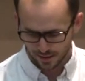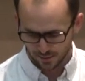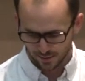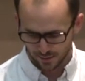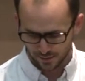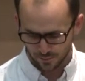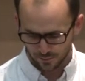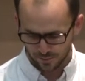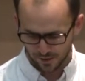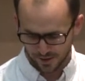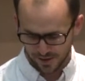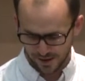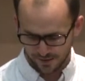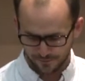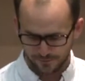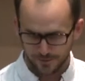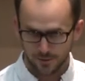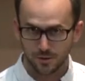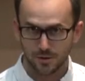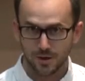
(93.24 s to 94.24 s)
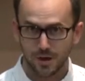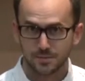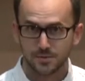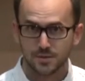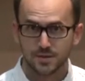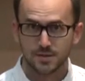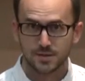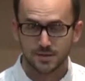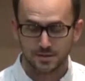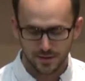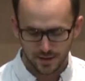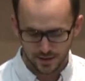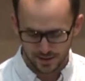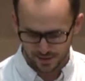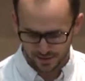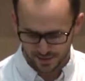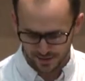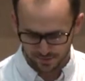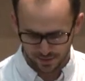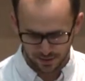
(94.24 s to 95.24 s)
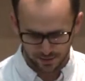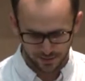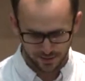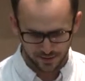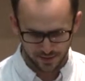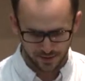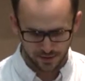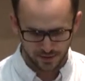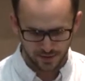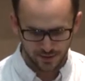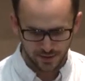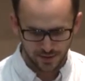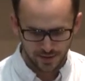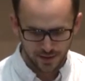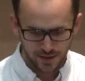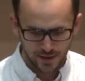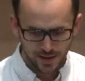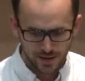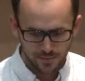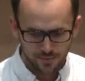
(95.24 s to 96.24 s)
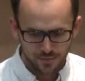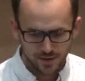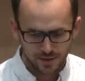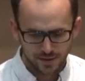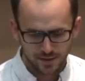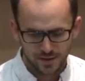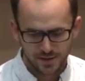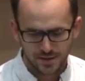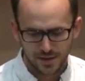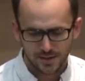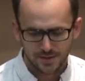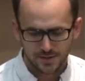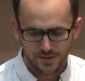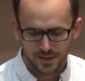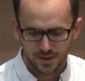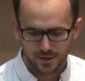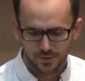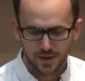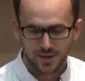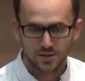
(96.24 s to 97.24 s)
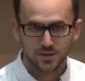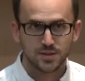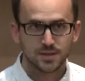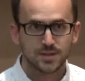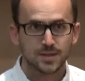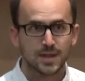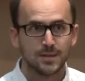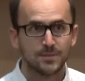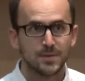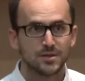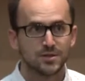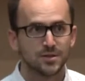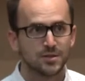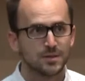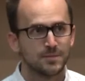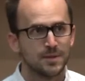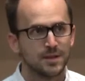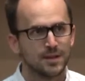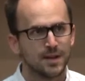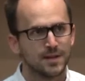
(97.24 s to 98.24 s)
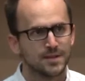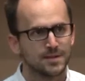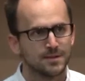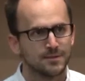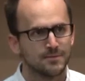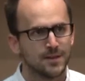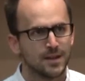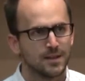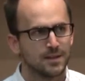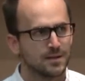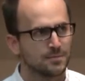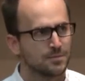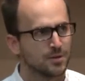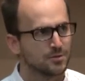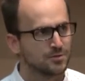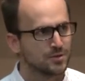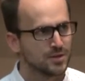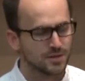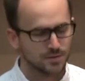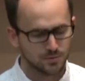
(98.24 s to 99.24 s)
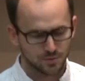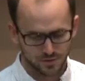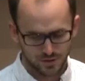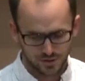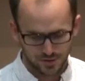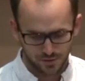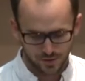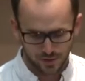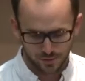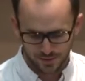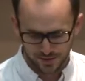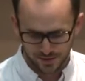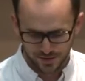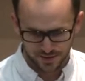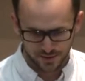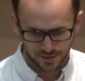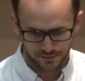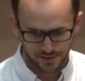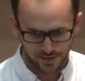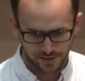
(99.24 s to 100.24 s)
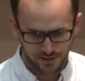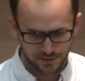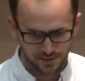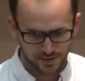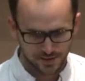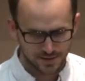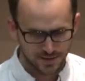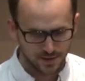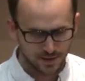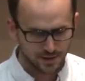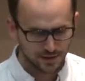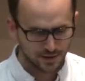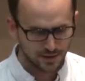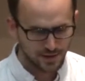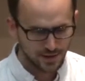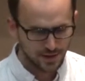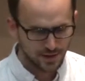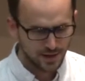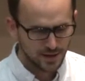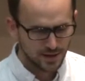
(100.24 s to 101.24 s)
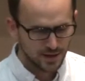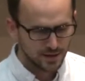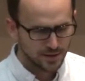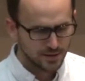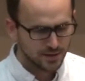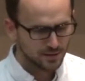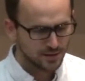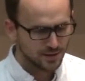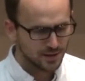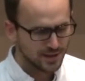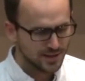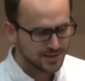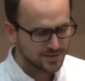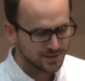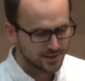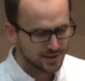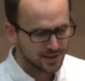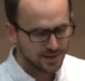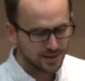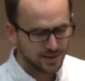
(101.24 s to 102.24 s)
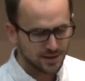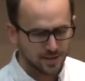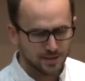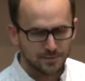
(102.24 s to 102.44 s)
we have fewer options to play with there. But there's lots of situations, so that means there's going to be lots of valid approaches, which is what I want to survey here in this talk. So it's funny,